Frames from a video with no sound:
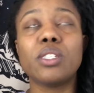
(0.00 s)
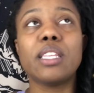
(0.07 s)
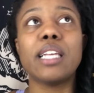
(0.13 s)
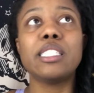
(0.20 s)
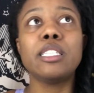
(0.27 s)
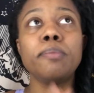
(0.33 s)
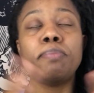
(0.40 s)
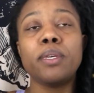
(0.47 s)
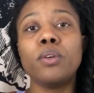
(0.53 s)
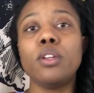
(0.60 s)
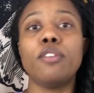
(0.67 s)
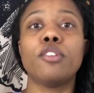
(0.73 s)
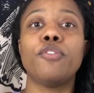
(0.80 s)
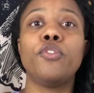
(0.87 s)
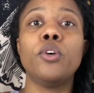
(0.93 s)
And that's the beauty
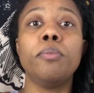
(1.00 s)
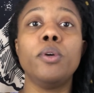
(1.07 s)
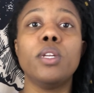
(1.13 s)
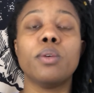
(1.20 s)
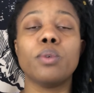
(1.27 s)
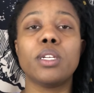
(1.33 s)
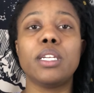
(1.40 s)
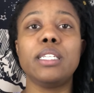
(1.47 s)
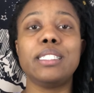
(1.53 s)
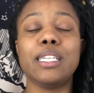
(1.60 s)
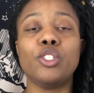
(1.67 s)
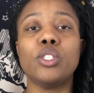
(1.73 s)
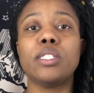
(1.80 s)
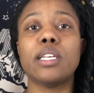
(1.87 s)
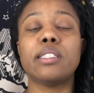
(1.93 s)
of the full moon. It really
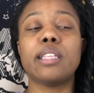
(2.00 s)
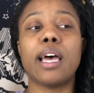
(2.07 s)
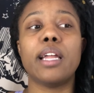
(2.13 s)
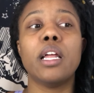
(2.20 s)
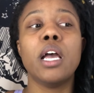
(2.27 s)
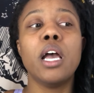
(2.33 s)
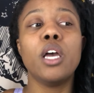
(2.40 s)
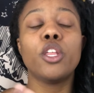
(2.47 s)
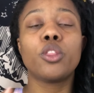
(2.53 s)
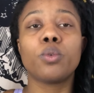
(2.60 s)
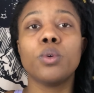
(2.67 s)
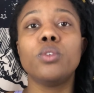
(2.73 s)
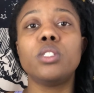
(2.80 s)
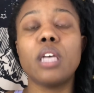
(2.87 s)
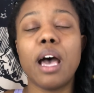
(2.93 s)
teaches us that
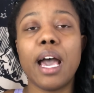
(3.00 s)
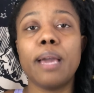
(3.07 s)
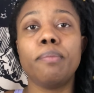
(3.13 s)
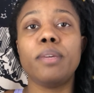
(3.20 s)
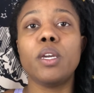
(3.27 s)
through time,